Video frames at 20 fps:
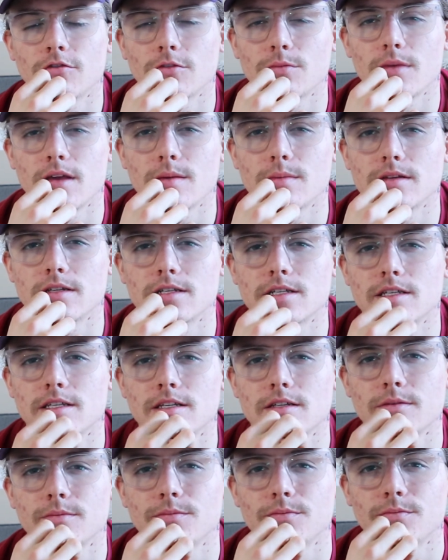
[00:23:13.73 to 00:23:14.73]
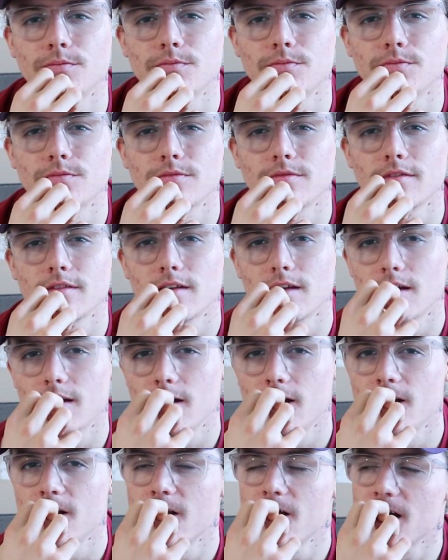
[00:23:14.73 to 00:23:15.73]
or maybe just
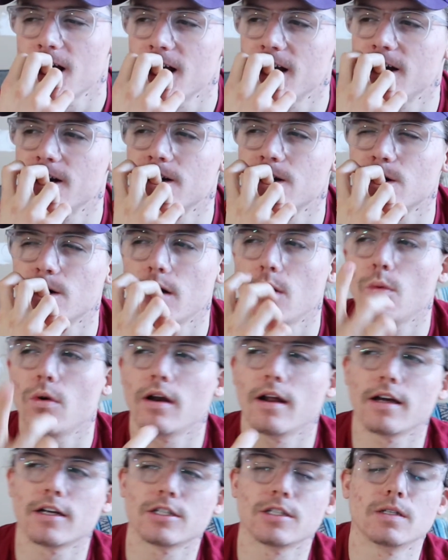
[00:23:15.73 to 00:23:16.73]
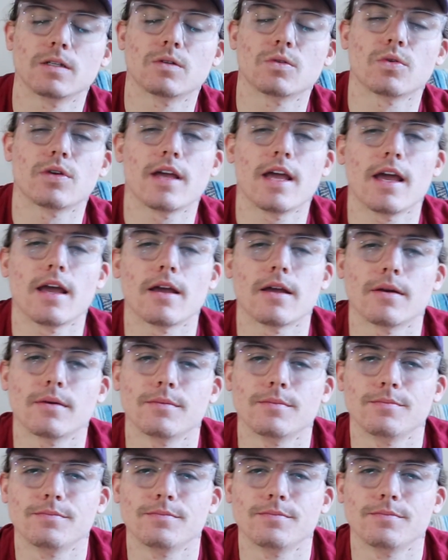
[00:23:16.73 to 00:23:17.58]
I don't know what I want to actually create?